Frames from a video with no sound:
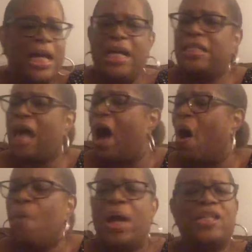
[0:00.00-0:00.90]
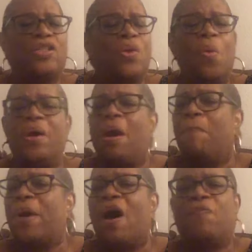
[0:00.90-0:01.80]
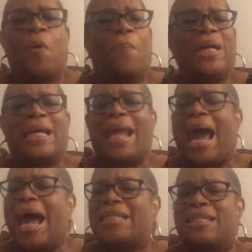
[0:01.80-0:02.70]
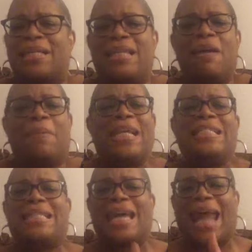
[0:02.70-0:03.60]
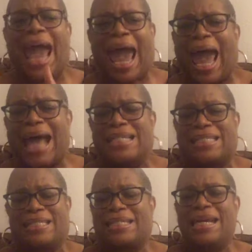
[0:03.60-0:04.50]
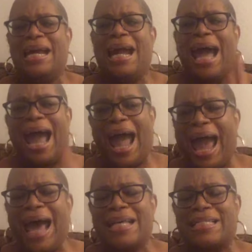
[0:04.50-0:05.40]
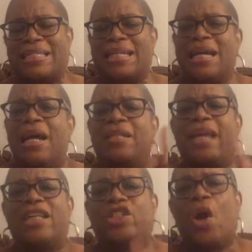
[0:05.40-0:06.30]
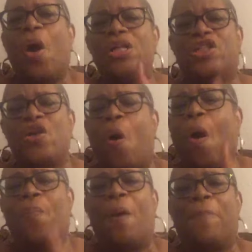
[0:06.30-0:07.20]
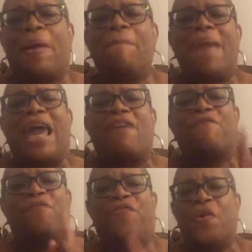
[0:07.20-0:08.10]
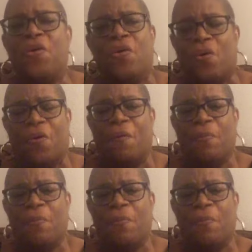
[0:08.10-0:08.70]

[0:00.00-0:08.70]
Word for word: He's always doing above what we can ask to think. But He said, ask, ask that your joy will be made full